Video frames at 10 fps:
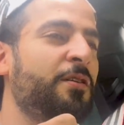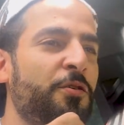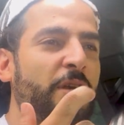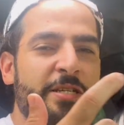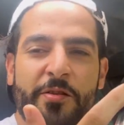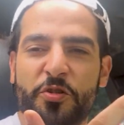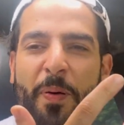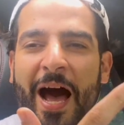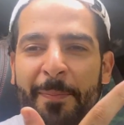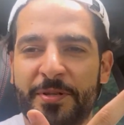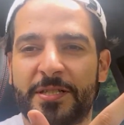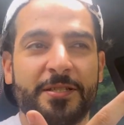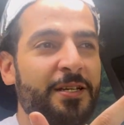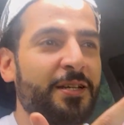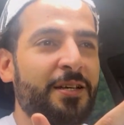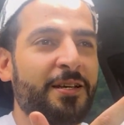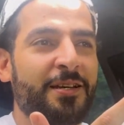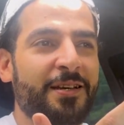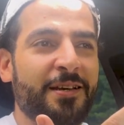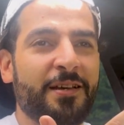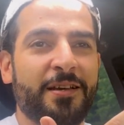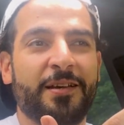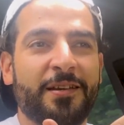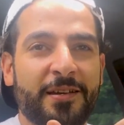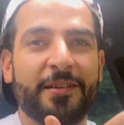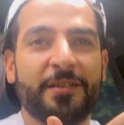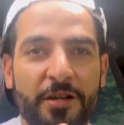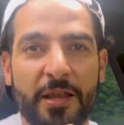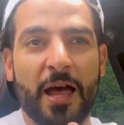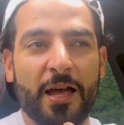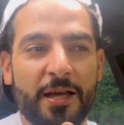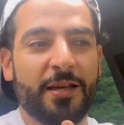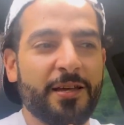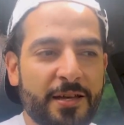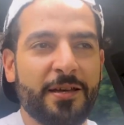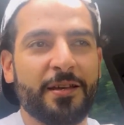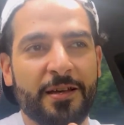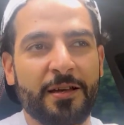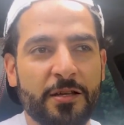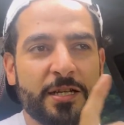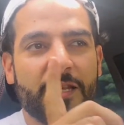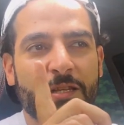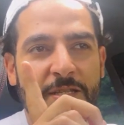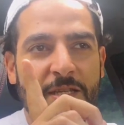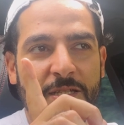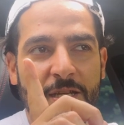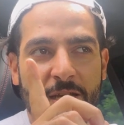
You guys hear those pops? You hear that? Listen to this, listen to this.